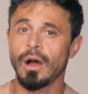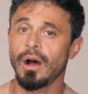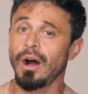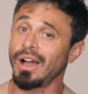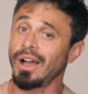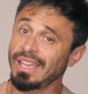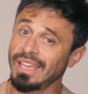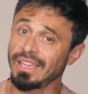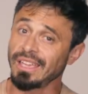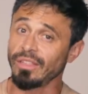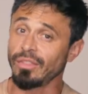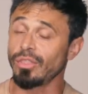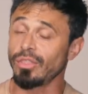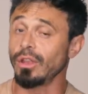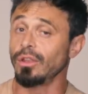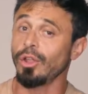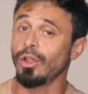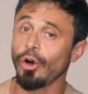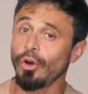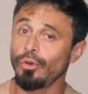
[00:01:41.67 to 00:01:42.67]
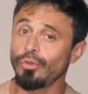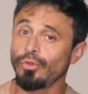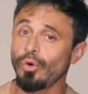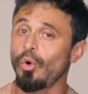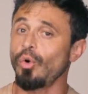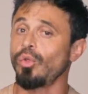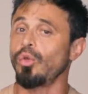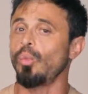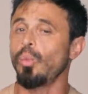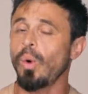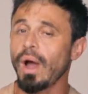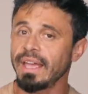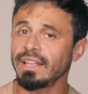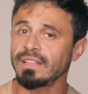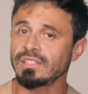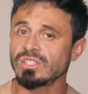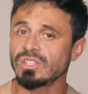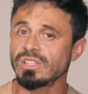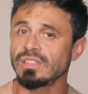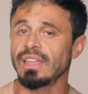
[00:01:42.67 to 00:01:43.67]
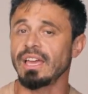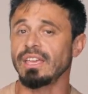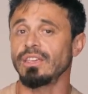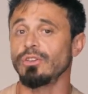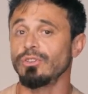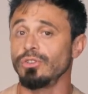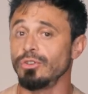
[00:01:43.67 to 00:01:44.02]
i.e. the load or the weights that you're